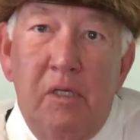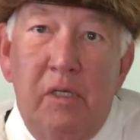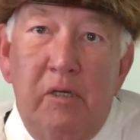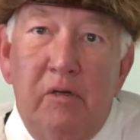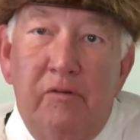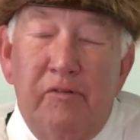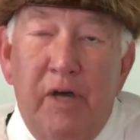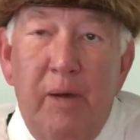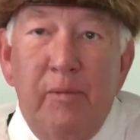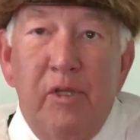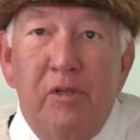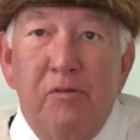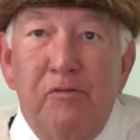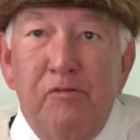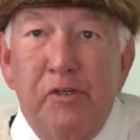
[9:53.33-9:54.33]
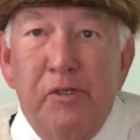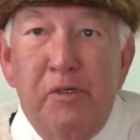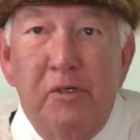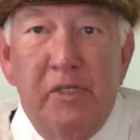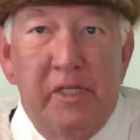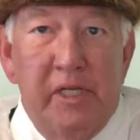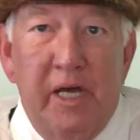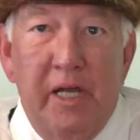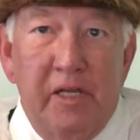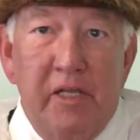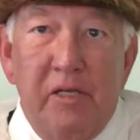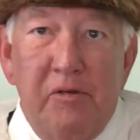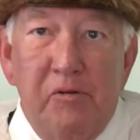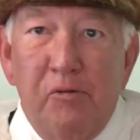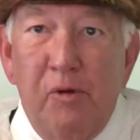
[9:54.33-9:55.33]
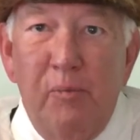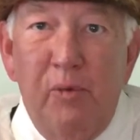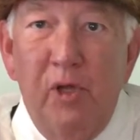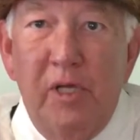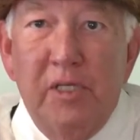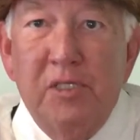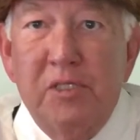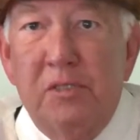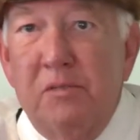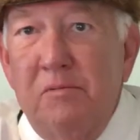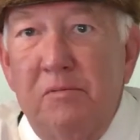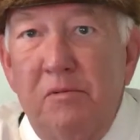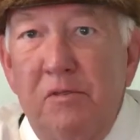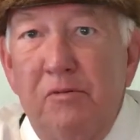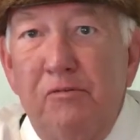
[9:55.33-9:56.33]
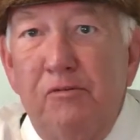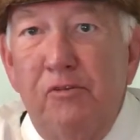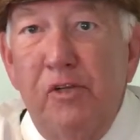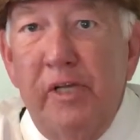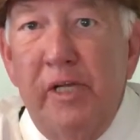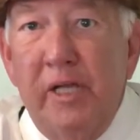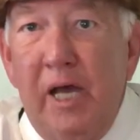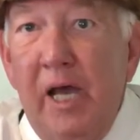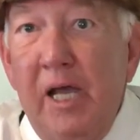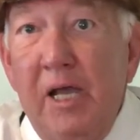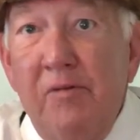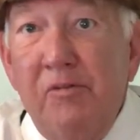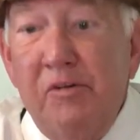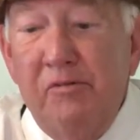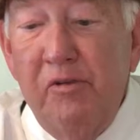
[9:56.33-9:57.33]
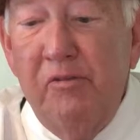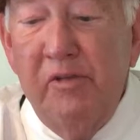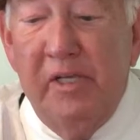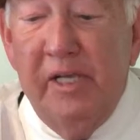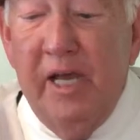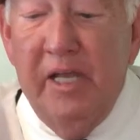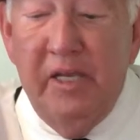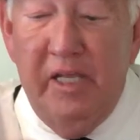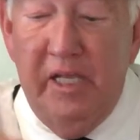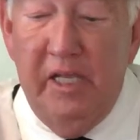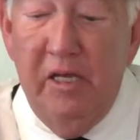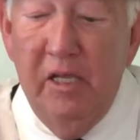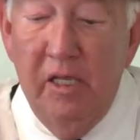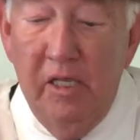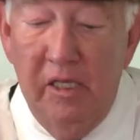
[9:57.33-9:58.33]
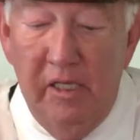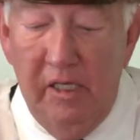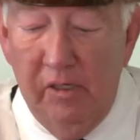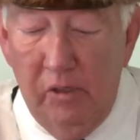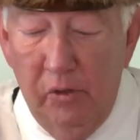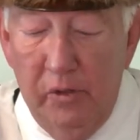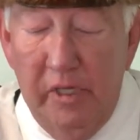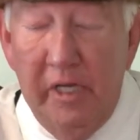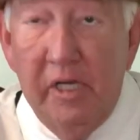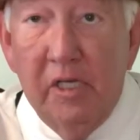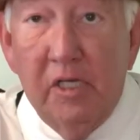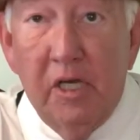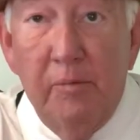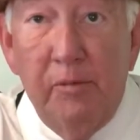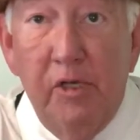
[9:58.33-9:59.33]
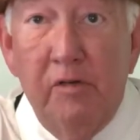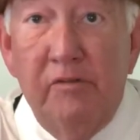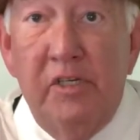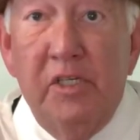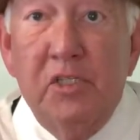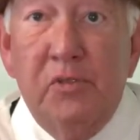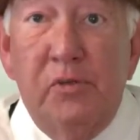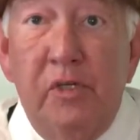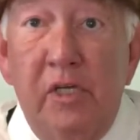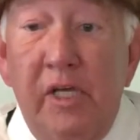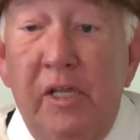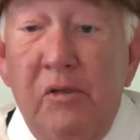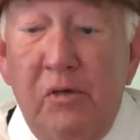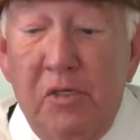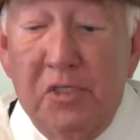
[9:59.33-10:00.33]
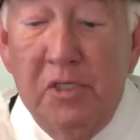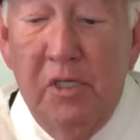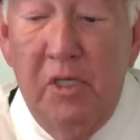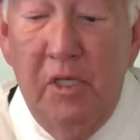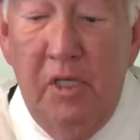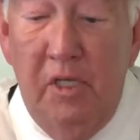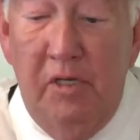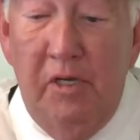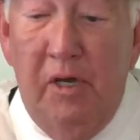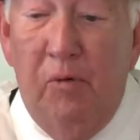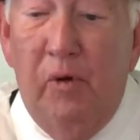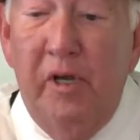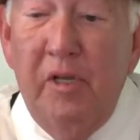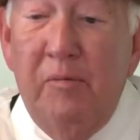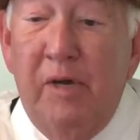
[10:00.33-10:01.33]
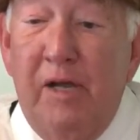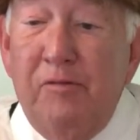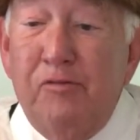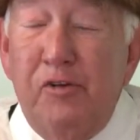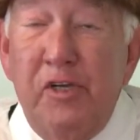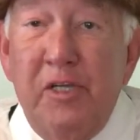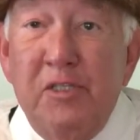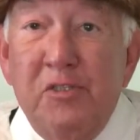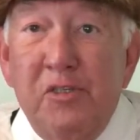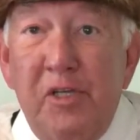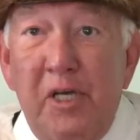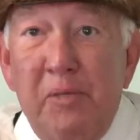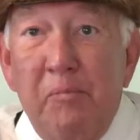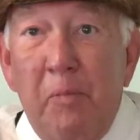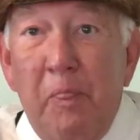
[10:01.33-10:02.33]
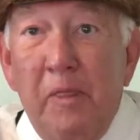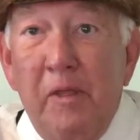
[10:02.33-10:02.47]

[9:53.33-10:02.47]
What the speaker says: you know, if I'm in the field and I need to replace the flint, I have everything I need, including a couple of extra leathers. Now, one of my friends that